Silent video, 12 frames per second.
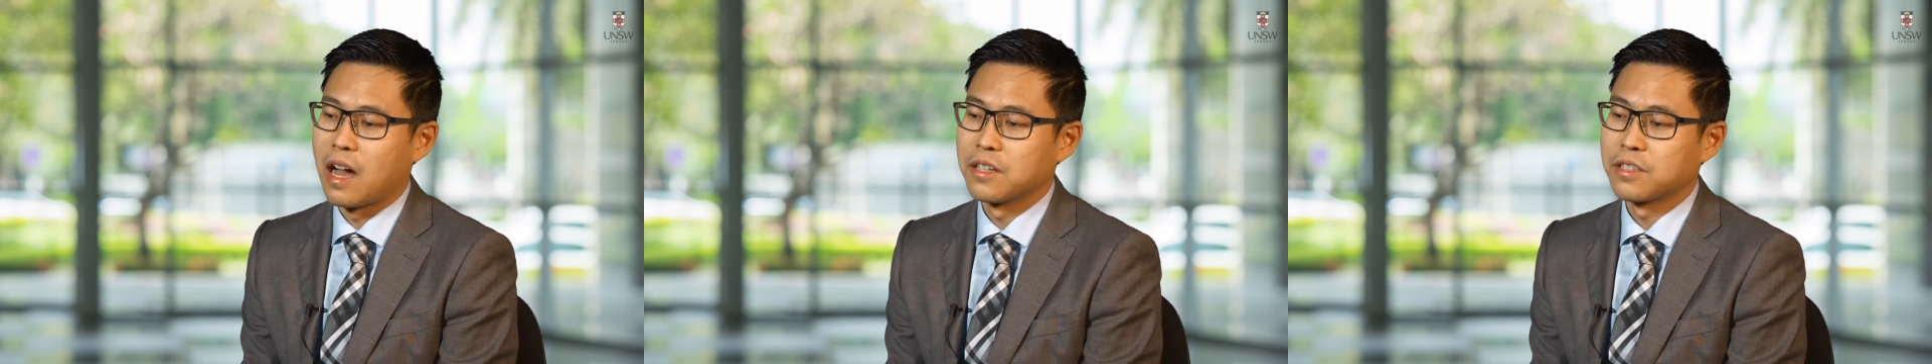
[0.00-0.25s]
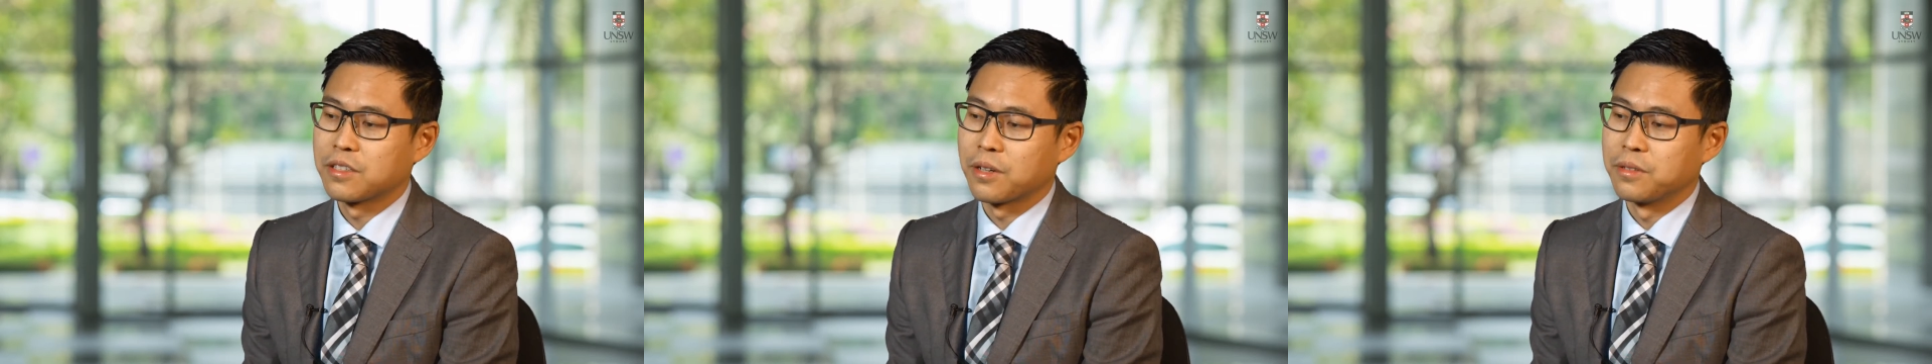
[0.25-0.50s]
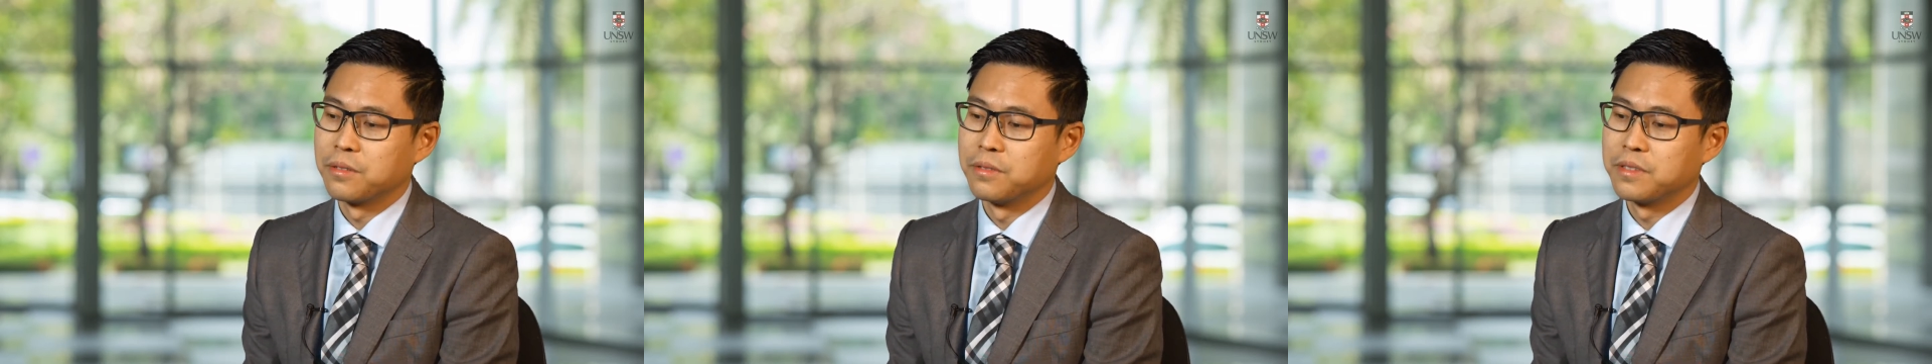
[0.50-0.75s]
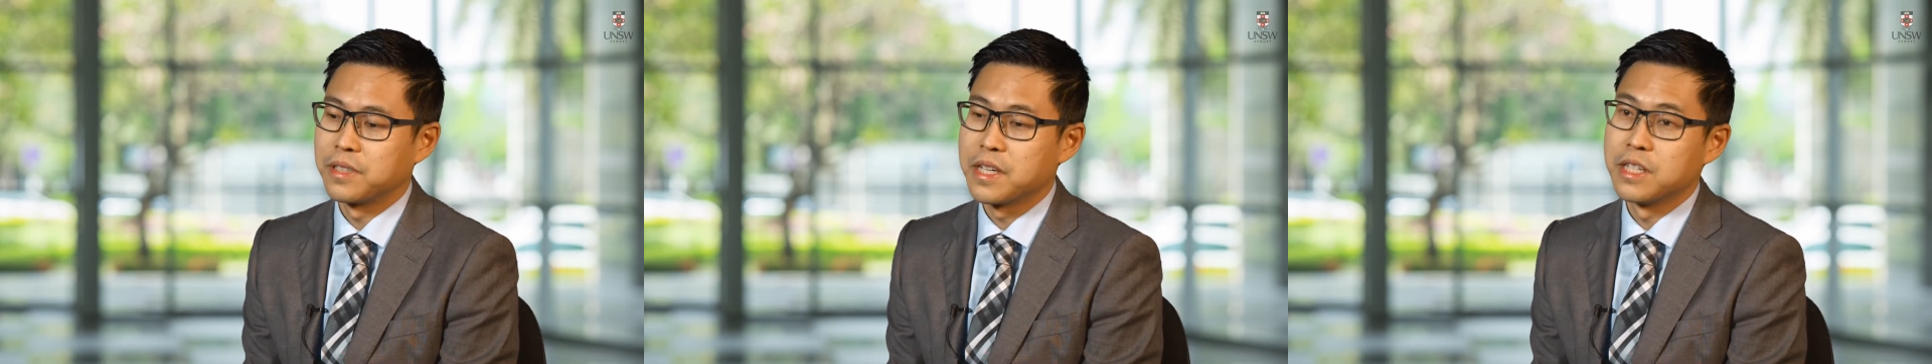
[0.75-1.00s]
So
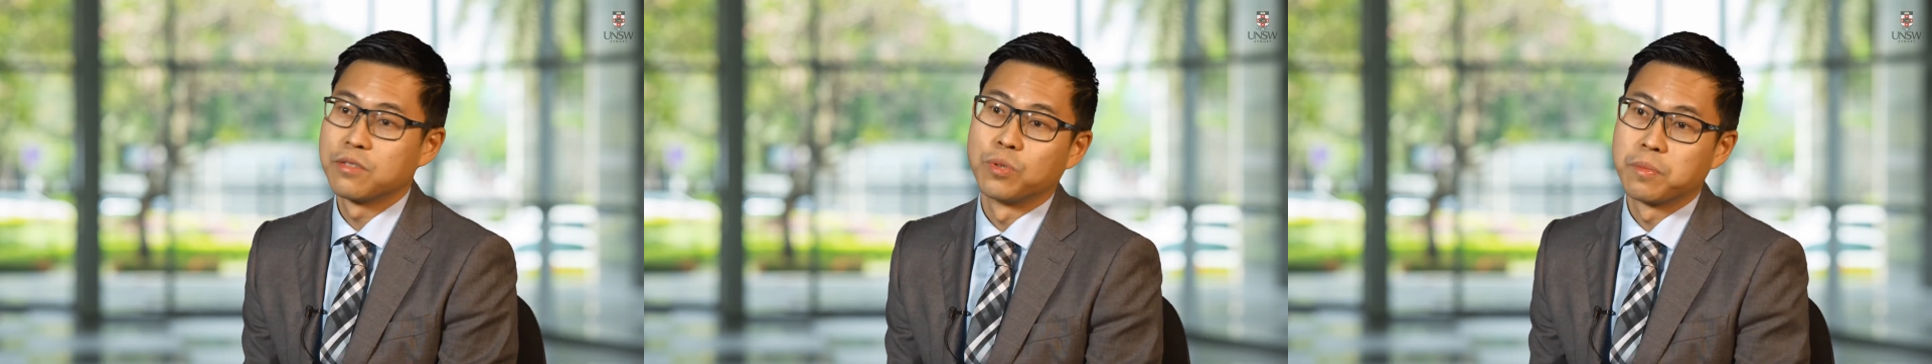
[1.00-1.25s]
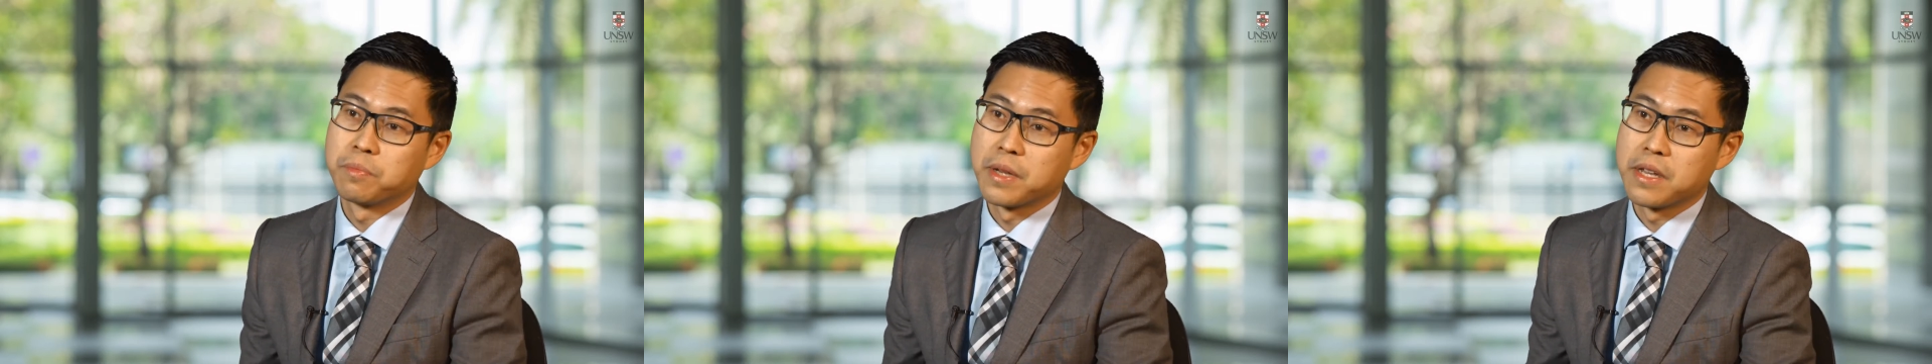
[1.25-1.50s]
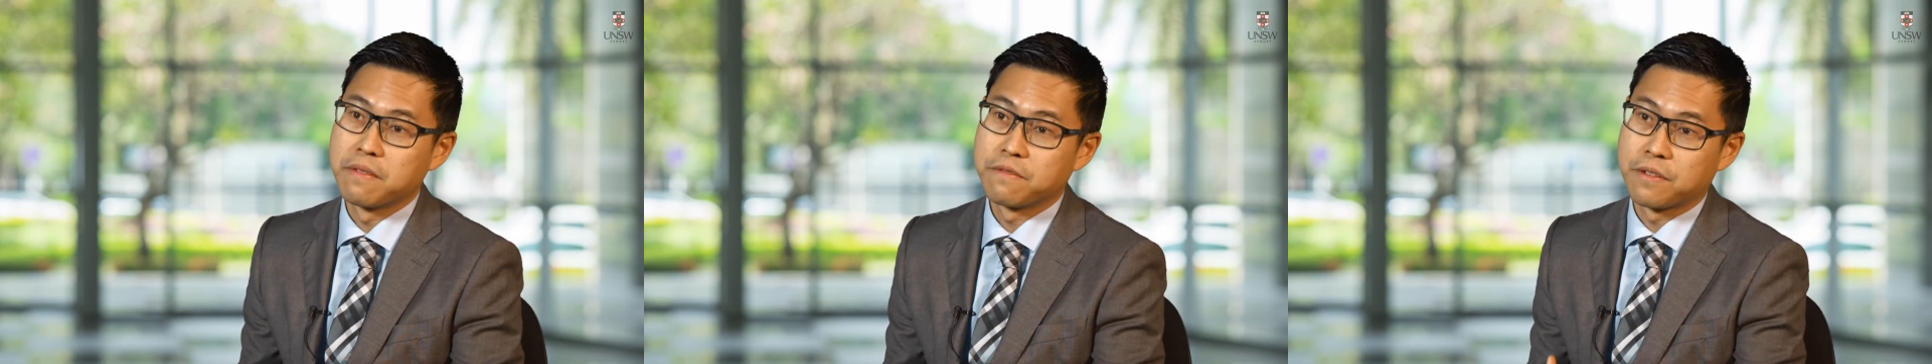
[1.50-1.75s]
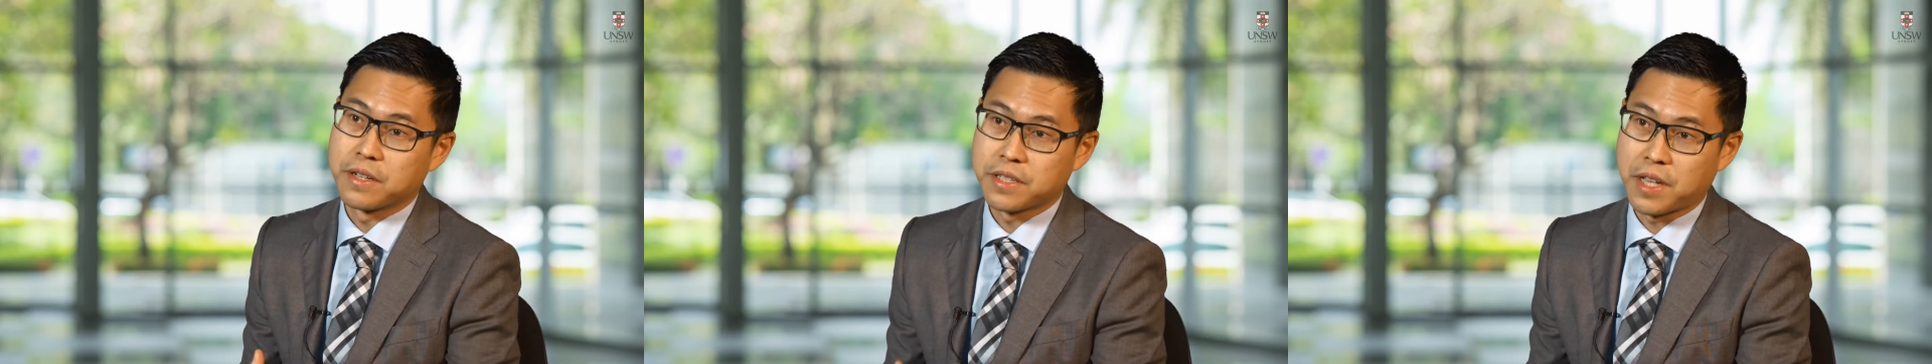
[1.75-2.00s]
these would be,
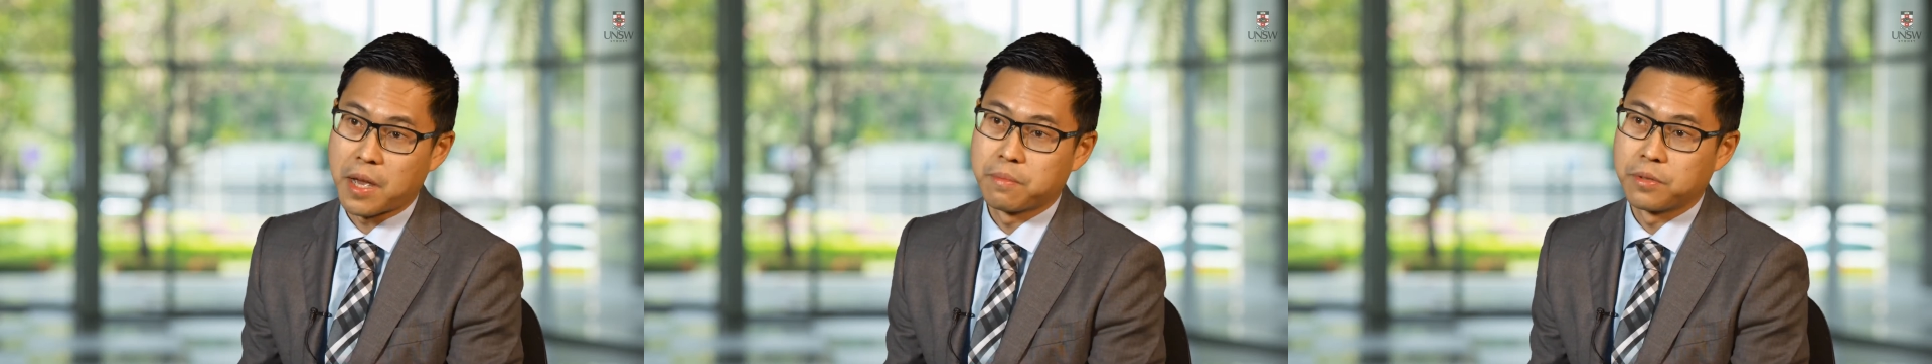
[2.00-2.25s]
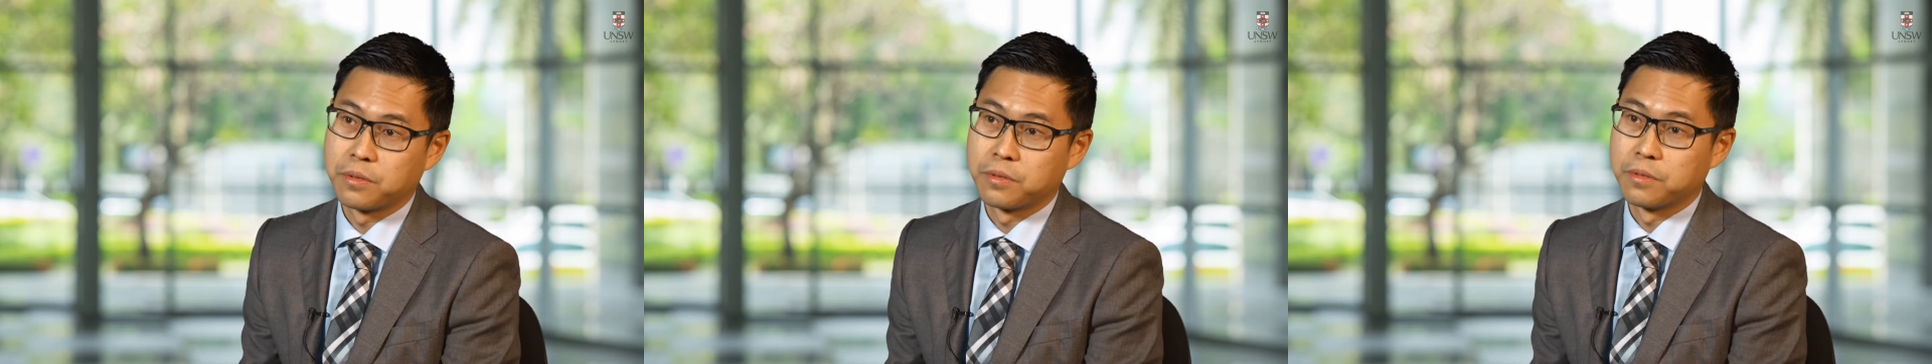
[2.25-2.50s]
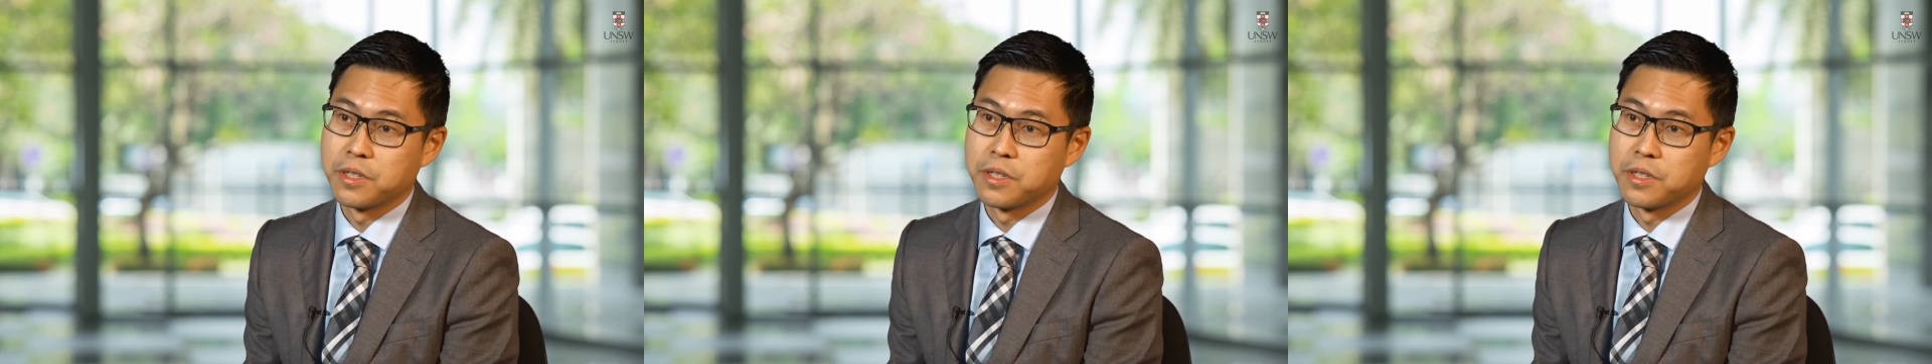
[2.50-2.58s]
for example,